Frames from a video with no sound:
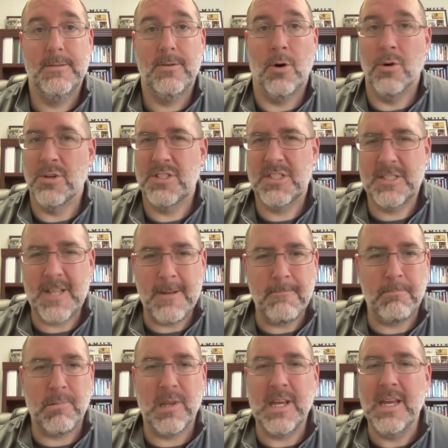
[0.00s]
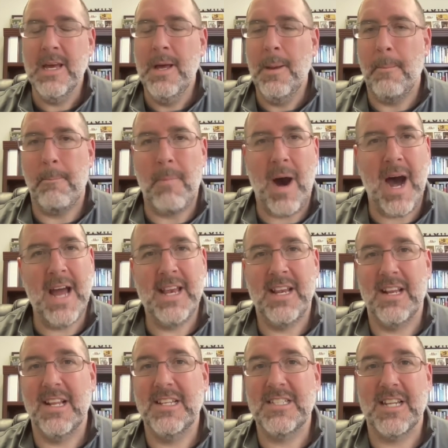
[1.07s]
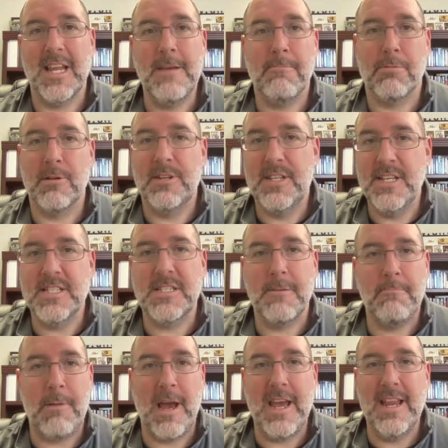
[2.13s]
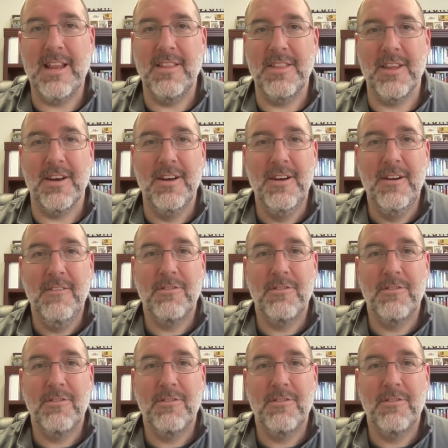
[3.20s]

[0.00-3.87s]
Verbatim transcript: or simply mindlessly participate in the,